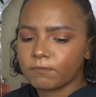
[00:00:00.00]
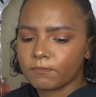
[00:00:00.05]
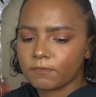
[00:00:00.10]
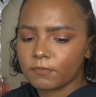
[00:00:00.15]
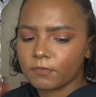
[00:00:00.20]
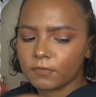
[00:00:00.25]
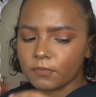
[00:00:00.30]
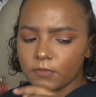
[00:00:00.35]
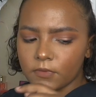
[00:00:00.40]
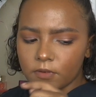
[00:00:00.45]

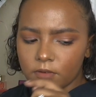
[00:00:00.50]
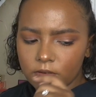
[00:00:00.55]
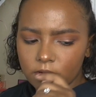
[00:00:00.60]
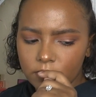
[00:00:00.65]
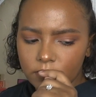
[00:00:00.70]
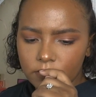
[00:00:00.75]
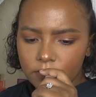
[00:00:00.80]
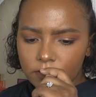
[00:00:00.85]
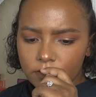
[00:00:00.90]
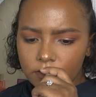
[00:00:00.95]

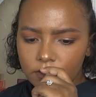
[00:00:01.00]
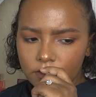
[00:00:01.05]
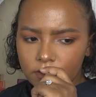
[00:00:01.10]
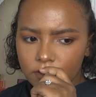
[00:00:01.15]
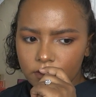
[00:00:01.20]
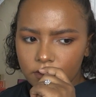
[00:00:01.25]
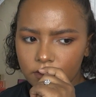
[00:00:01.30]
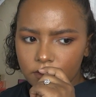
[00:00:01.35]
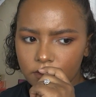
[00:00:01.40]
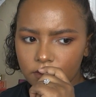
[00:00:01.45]

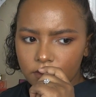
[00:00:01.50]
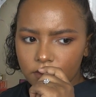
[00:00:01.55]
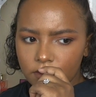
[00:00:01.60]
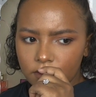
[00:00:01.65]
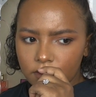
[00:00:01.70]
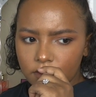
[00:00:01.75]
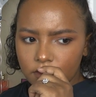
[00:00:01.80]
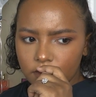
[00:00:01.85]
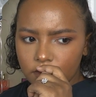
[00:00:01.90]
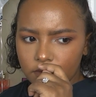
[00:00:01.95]

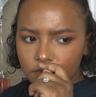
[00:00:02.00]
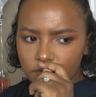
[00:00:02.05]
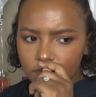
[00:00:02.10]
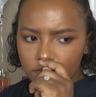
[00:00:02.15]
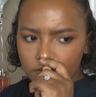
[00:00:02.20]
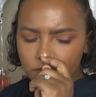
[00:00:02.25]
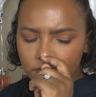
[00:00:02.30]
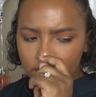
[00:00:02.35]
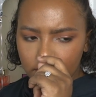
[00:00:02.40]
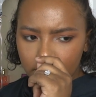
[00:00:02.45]

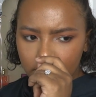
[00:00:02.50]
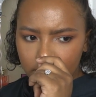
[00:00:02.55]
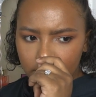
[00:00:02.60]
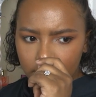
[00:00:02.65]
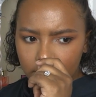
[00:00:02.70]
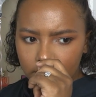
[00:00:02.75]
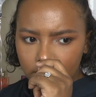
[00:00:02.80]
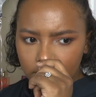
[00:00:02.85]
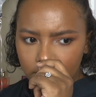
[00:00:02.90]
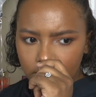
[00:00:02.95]

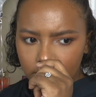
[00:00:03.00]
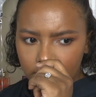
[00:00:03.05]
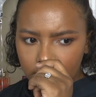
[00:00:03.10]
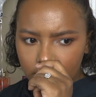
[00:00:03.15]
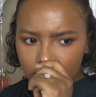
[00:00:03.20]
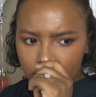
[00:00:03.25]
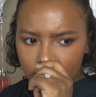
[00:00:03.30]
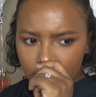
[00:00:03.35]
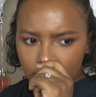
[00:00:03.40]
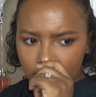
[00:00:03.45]

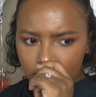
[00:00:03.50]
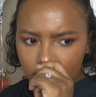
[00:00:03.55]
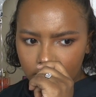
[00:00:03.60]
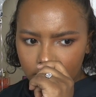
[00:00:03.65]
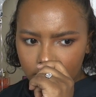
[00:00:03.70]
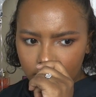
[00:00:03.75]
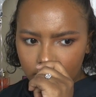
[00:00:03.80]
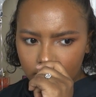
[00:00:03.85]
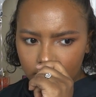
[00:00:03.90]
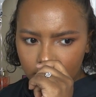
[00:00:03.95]

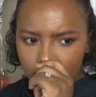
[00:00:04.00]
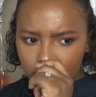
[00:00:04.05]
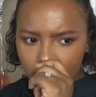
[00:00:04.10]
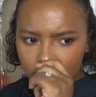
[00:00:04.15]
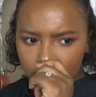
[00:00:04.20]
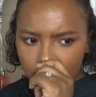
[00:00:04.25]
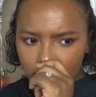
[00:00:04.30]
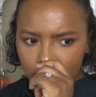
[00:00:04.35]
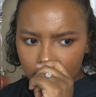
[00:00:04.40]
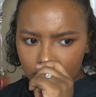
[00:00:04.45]

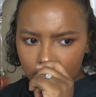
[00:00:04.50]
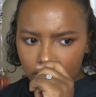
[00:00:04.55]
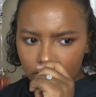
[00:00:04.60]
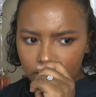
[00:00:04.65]
(silence)